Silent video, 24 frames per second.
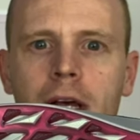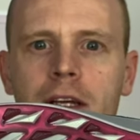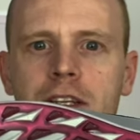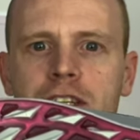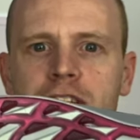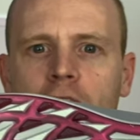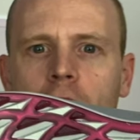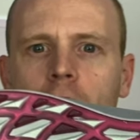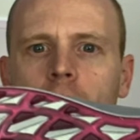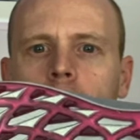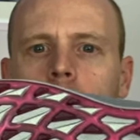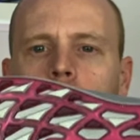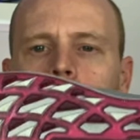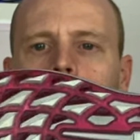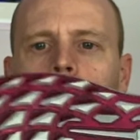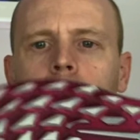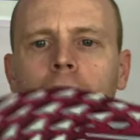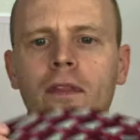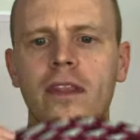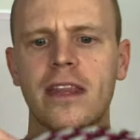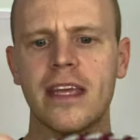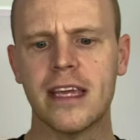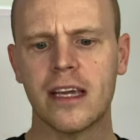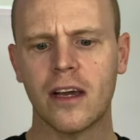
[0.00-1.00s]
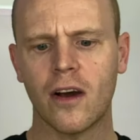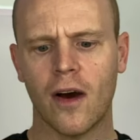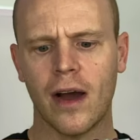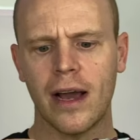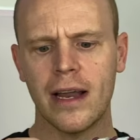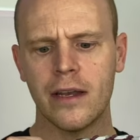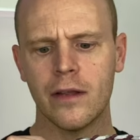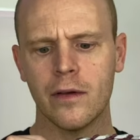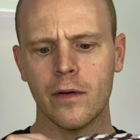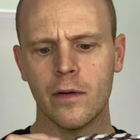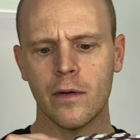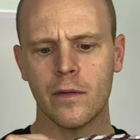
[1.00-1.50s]
So on the
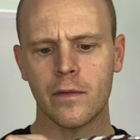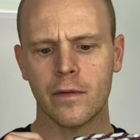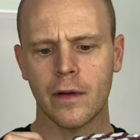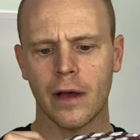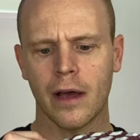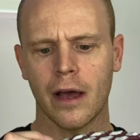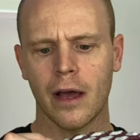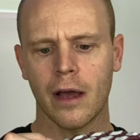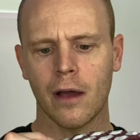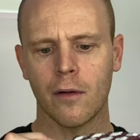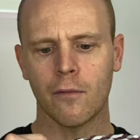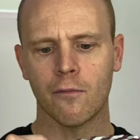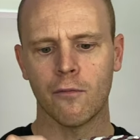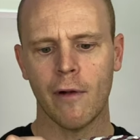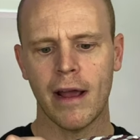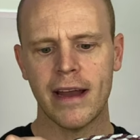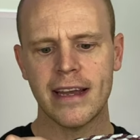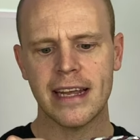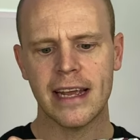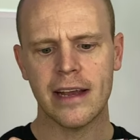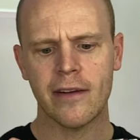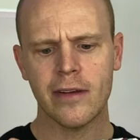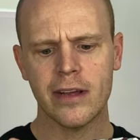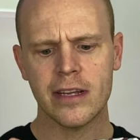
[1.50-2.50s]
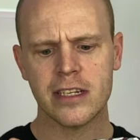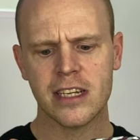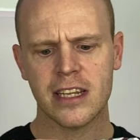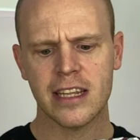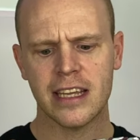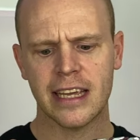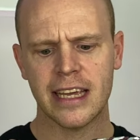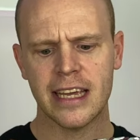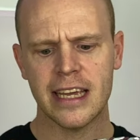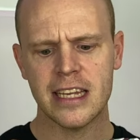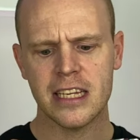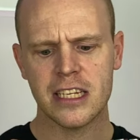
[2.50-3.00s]
kind of uh, red areas, I
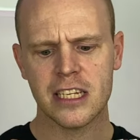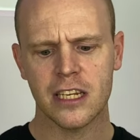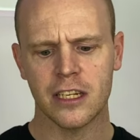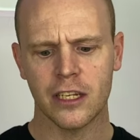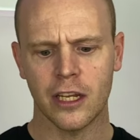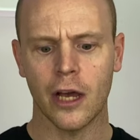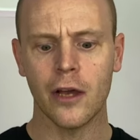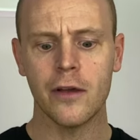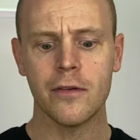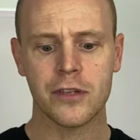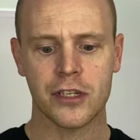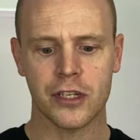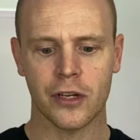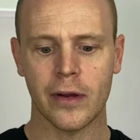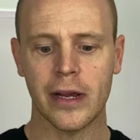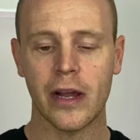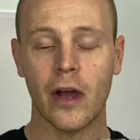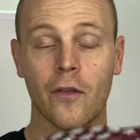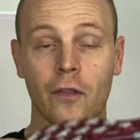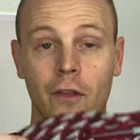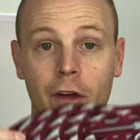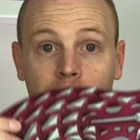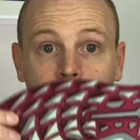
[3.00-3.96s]
think it is, no, sorry, on the